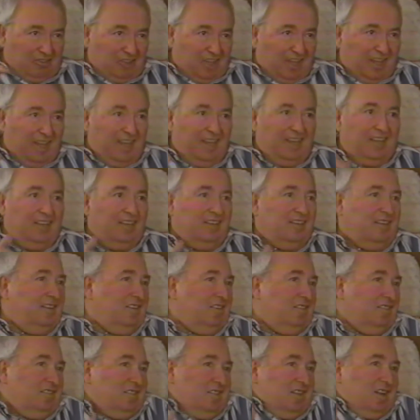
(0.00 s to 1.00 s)
ad,
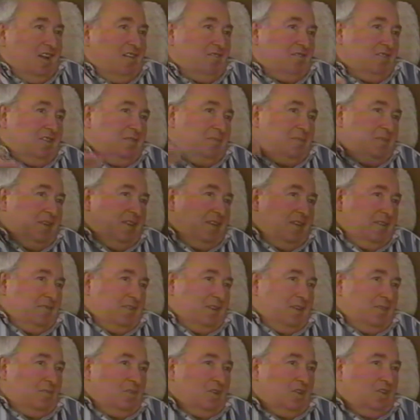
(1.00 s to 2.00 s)
I would have been
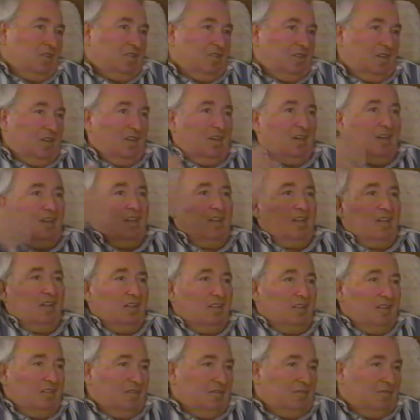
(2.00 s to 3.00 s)
living in
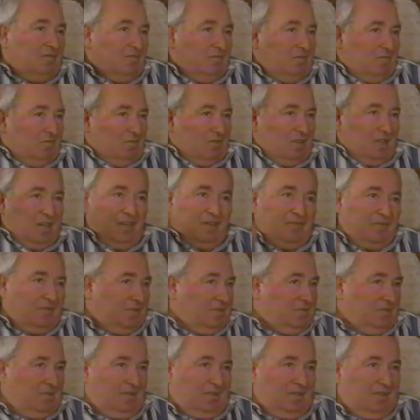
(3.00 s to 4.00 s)
Montreal and whatever.
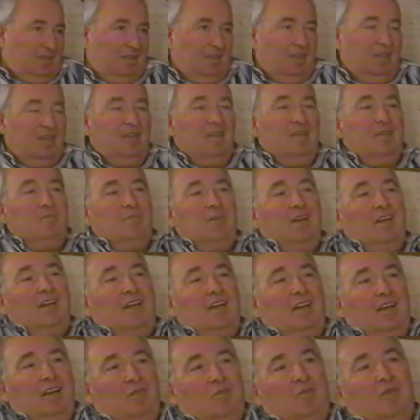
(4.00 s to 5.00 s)
But
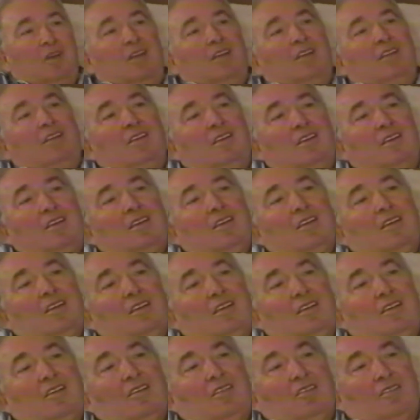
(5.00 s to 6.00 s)
anyway,
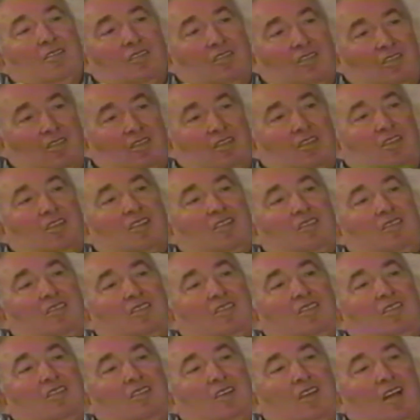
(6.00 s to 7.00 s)
so this
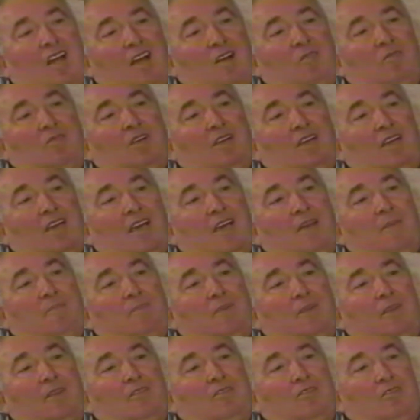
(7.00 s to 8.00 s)
is how it
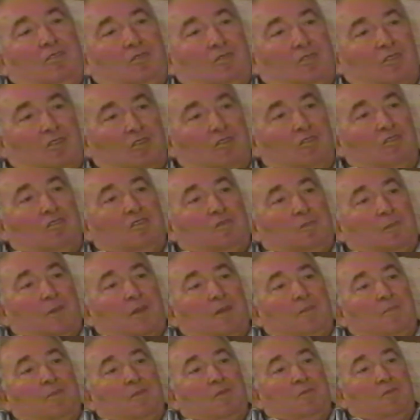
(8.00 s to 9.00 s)
happened. Through the
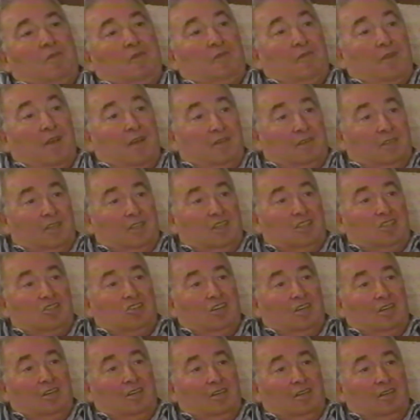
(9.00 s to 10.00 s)
newspaper, we found each
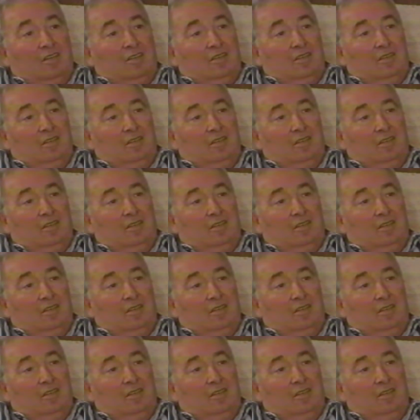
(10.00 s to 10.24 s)
other.